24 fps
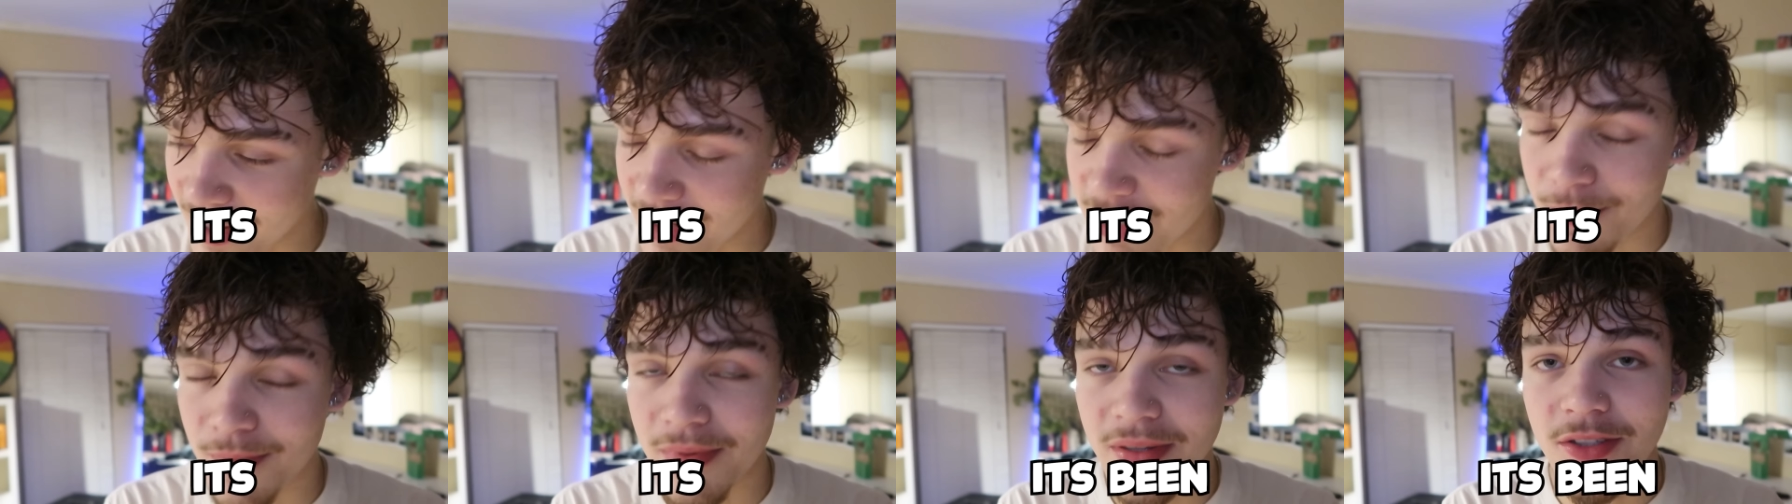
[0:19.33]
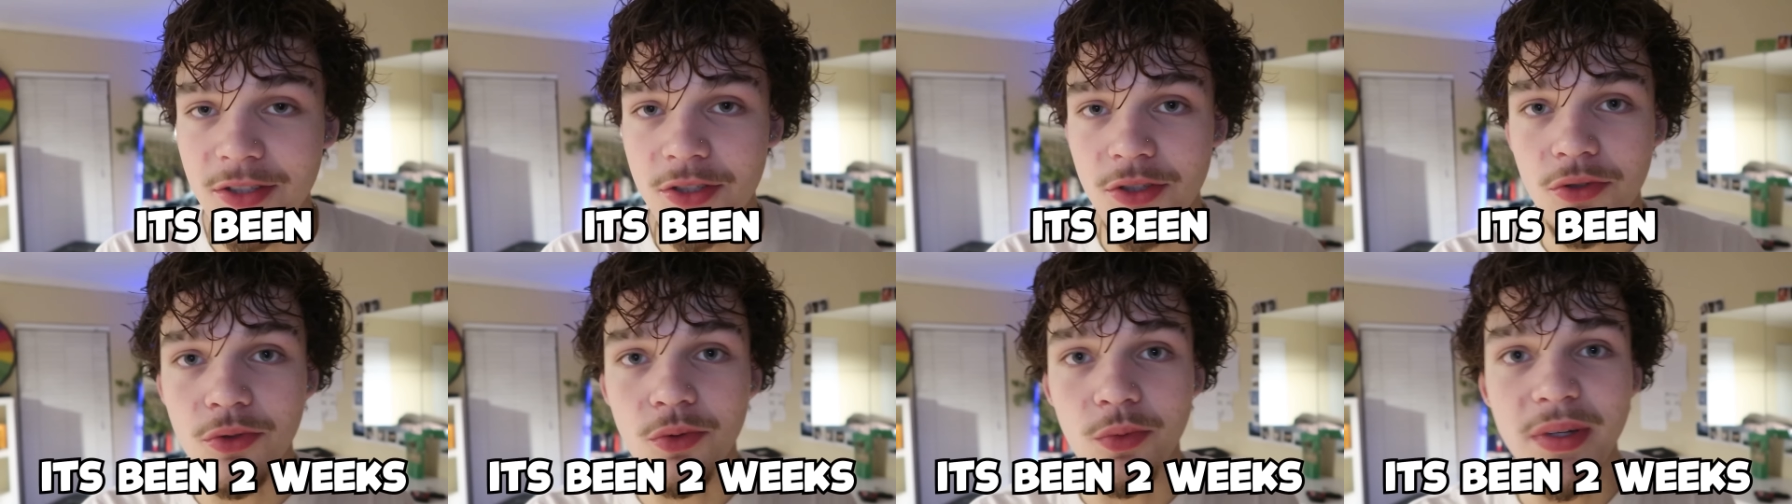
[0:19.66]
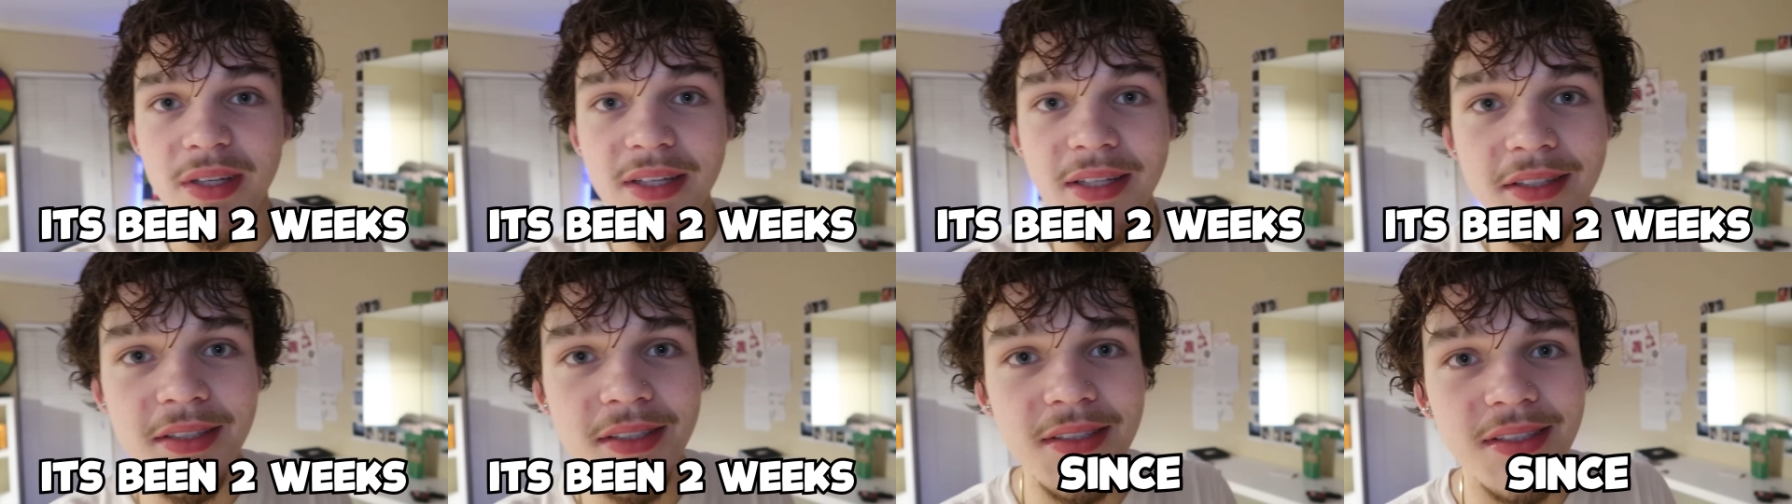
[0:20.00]
it's been 2
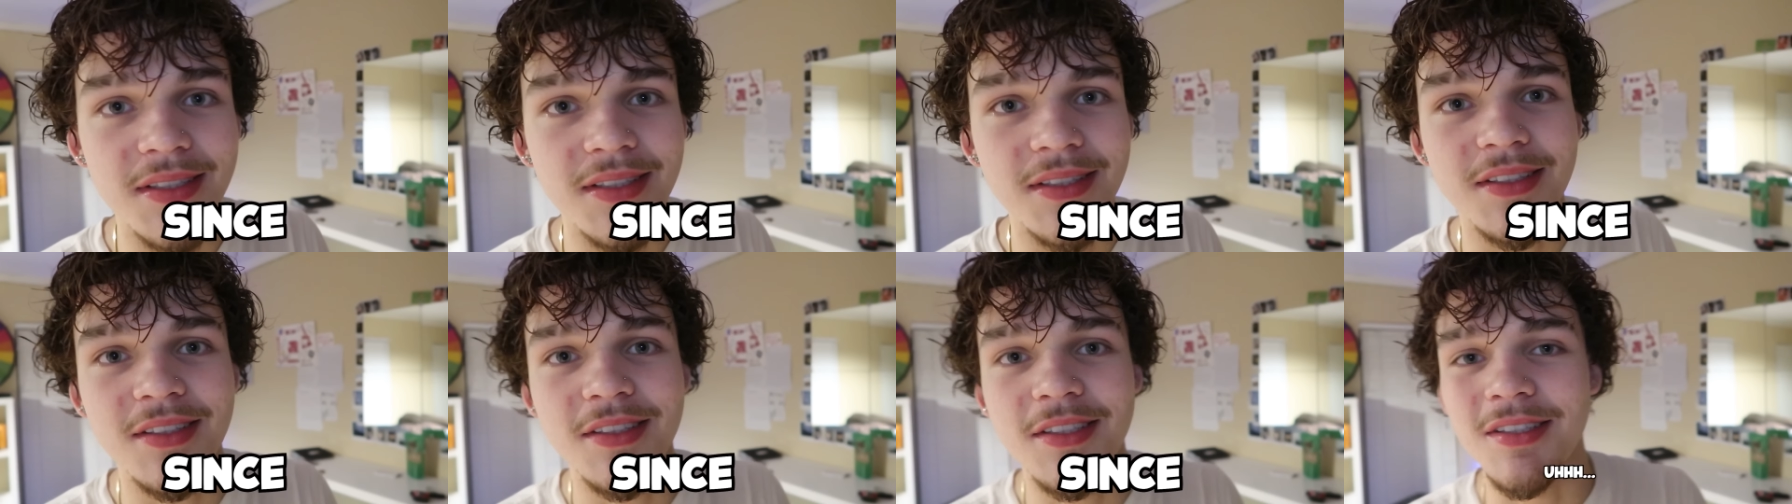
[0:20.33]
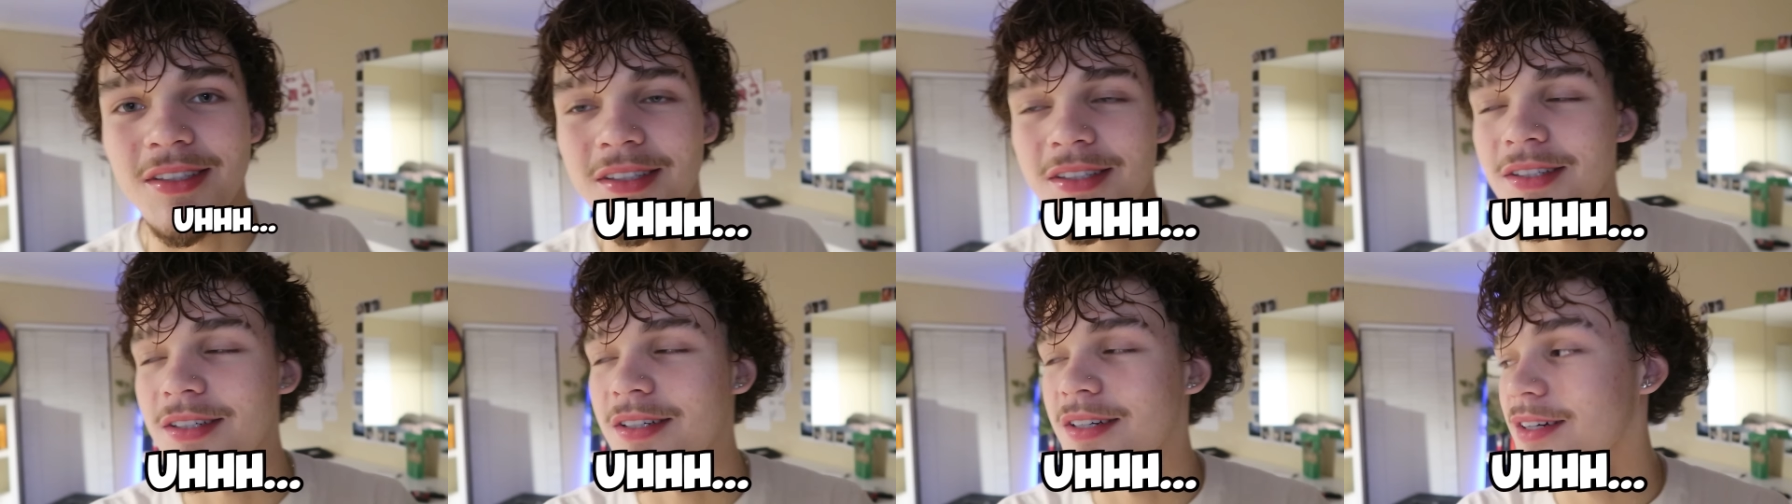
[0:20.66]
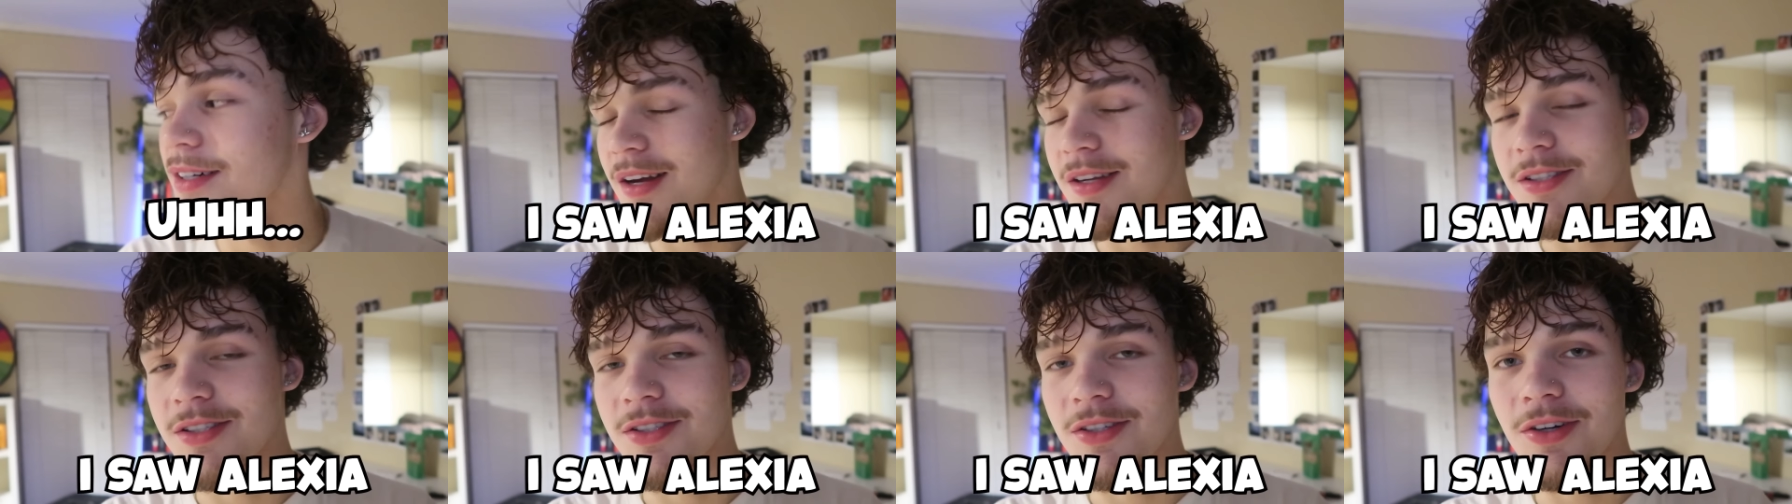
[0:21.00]
weeks since I
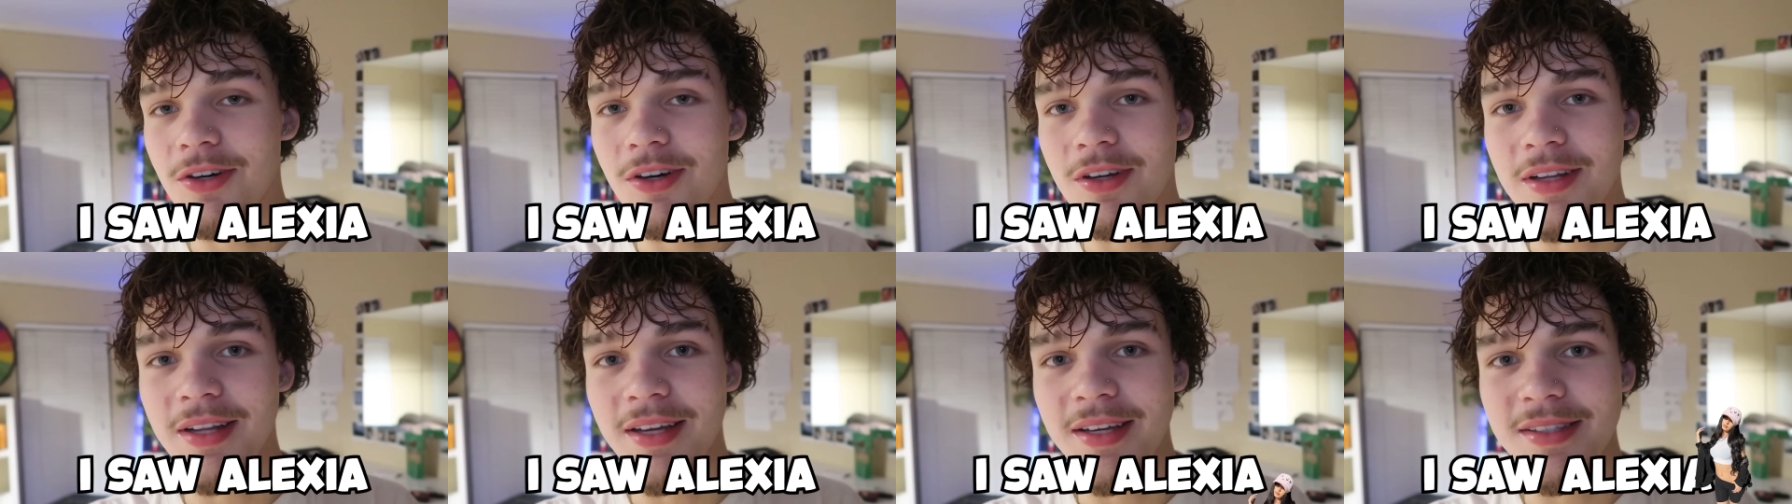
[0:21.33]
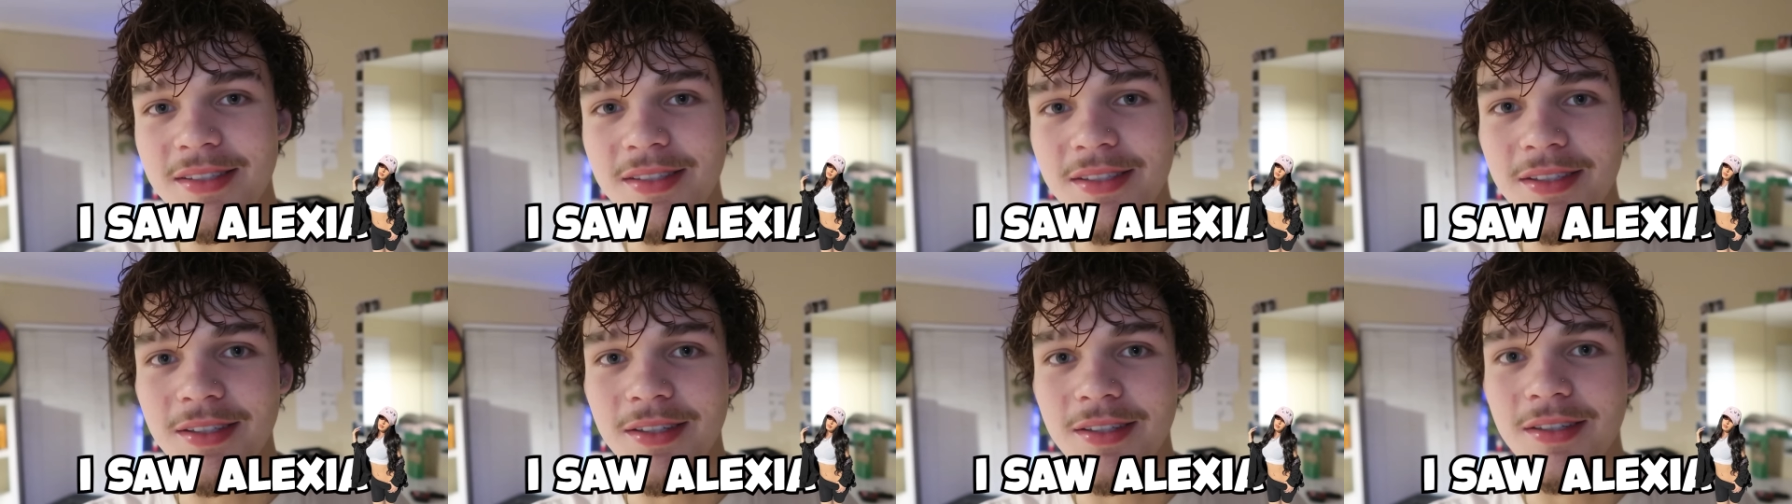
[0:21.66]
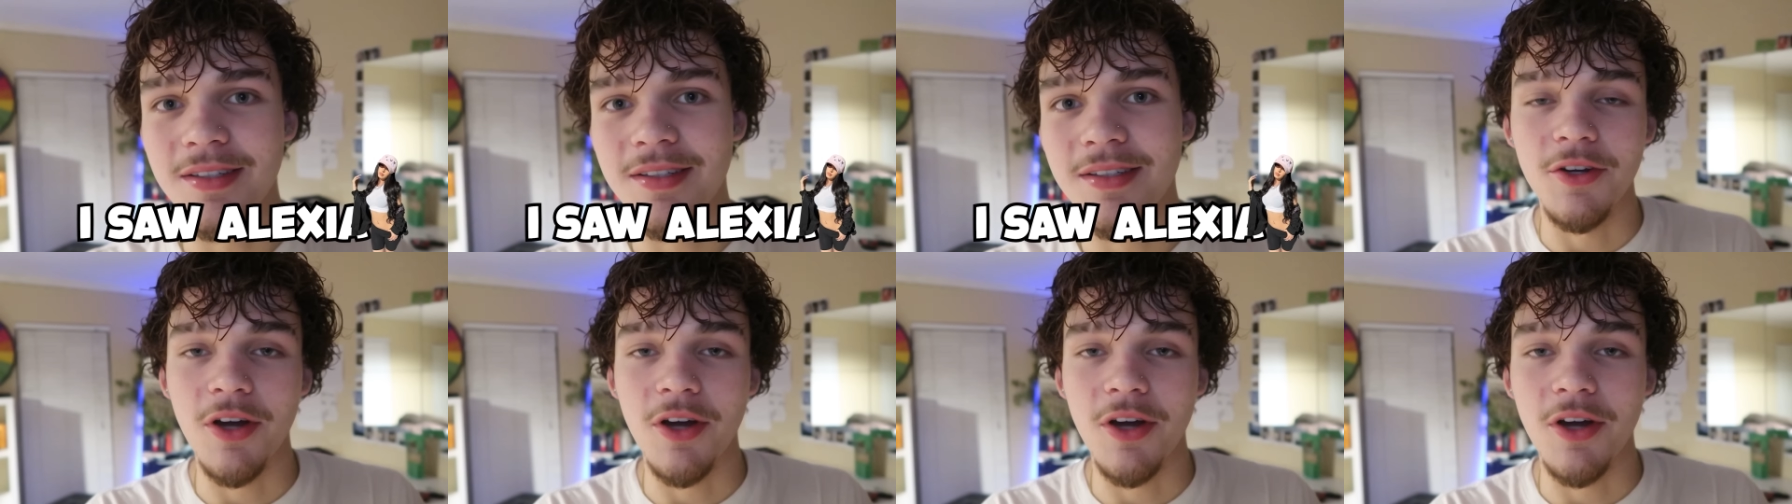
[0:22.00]
saw Alexia.